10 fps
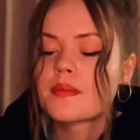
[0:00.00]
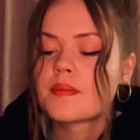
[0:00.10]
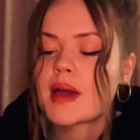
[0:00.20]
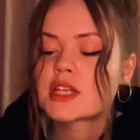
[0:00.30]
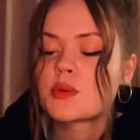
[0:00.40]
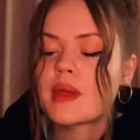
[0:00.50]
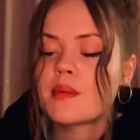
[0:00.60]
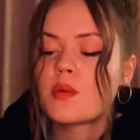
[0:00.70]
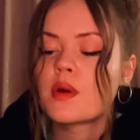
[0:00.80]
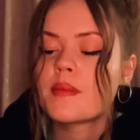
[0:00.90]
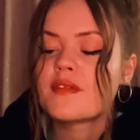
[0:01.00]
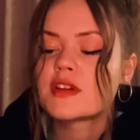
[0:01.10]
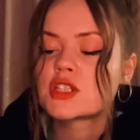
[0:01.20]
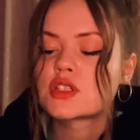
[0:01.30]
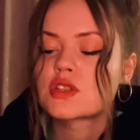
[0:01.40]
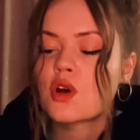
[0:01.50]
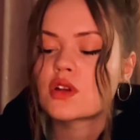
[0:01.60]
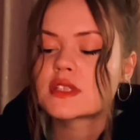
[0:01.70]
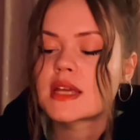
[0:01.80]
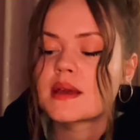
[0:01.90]
Badger people can be vicious
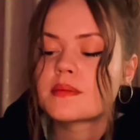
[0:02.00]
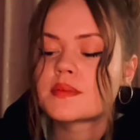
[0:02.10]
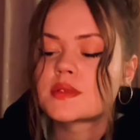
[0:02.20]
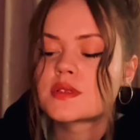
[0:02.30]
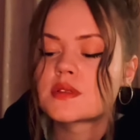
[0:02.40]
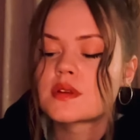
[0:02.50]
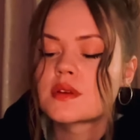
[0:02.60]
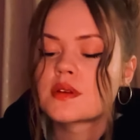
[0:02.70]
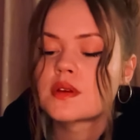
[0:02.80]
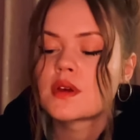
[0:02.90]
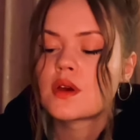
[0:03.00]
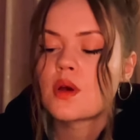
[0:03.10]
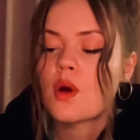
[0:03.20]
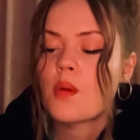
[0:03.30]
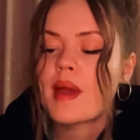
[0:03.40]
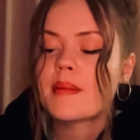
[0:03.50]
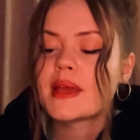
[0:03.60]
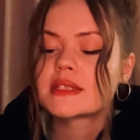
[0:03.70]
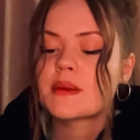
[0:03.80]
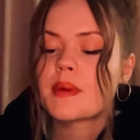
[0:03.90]
gossips, or maybe
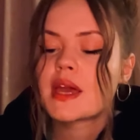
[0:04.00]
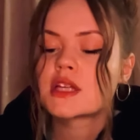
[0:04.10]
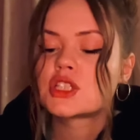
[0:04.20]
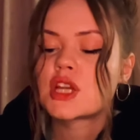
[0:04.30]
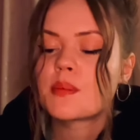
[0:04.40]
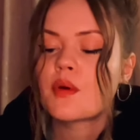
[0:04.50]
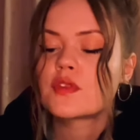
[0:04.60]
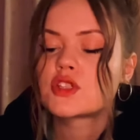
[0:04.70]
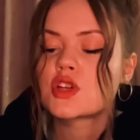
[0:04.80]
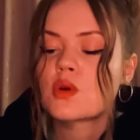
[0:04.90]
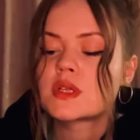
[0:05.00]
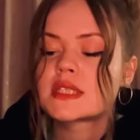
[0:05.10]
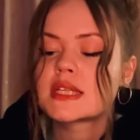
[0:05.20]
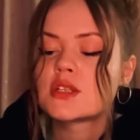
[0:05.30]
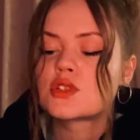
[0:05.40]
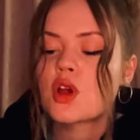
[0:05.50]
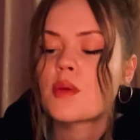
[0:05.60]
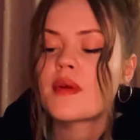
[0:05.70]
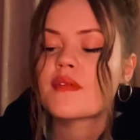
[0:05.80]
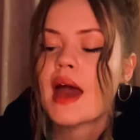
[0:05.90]
exhibit a chip on the shoulder
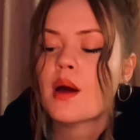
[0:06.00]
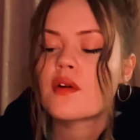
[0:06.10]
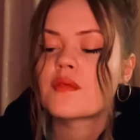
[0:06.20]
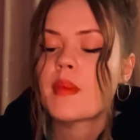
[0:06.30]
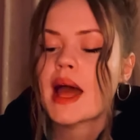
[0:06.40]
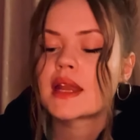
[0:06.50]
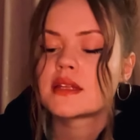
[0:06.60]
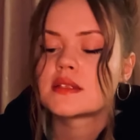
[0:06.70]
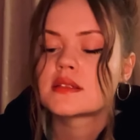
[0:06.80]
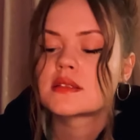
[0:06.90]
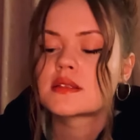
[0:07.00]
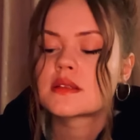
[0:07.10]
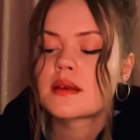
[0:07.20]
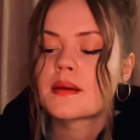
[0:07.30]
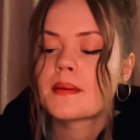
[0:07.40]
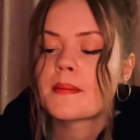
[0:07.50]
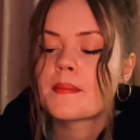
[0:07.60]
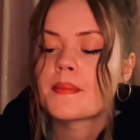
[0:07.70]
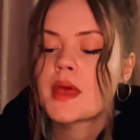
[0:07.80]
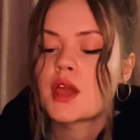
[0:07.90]
syndrome if out of balance.
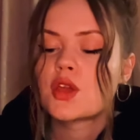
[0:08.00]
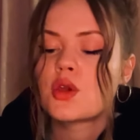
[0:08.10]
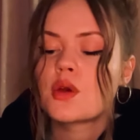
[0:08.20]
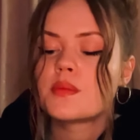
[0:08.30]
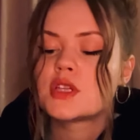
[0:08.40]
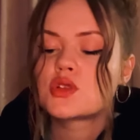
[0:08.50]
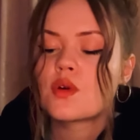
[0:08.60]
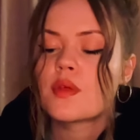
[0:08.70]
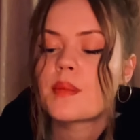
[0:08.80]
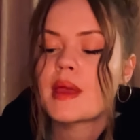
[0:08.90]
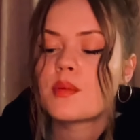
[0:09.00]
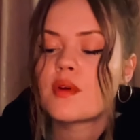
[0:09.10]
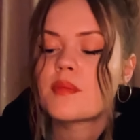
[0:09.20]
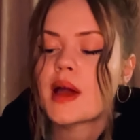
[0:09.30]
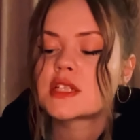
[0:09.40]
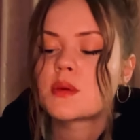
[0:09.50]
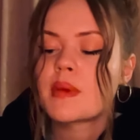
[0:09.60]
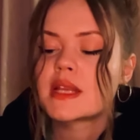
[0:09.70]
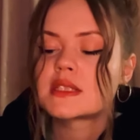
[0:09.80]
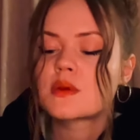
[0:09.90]
You can be sure that people with badger
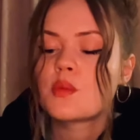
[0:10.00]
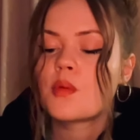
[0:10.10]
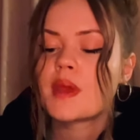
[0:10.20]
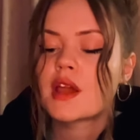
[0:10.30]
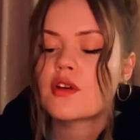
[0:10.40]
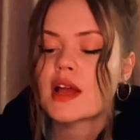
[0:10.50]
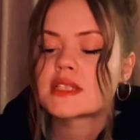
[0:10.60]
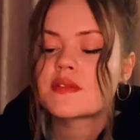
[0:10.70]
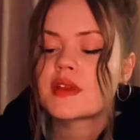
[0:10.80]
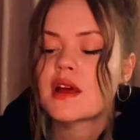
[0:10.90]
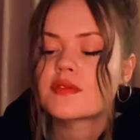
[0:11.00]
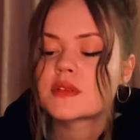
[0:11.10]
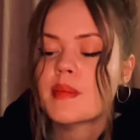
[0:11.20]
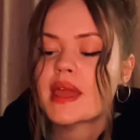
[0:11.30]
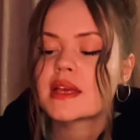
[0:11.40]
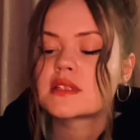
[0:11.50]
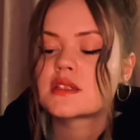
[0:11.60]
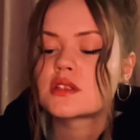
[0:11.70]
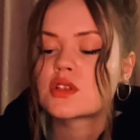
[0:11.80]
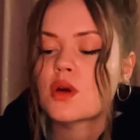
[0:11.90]
medicine will be aggressive enough to make it to
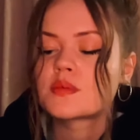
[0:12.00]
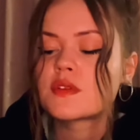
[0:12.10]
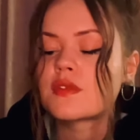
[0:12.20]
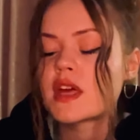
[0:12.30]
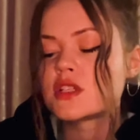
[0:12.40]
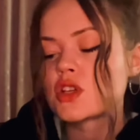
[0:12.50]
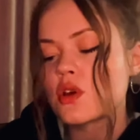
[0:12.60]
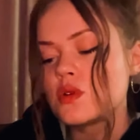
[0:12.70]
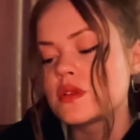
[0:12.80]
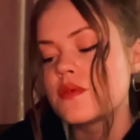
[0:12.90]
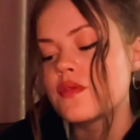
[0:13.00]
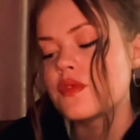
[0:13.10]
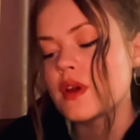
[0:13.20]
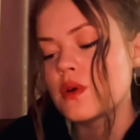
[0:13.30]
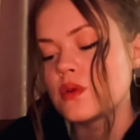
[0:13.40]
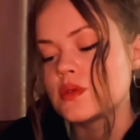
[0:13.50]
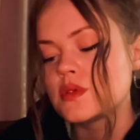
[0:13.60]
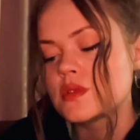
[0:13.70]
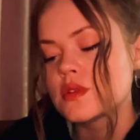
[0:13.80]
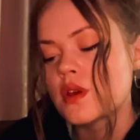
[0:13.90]
the tops of their chosen
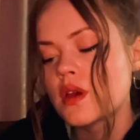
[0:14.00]
fields,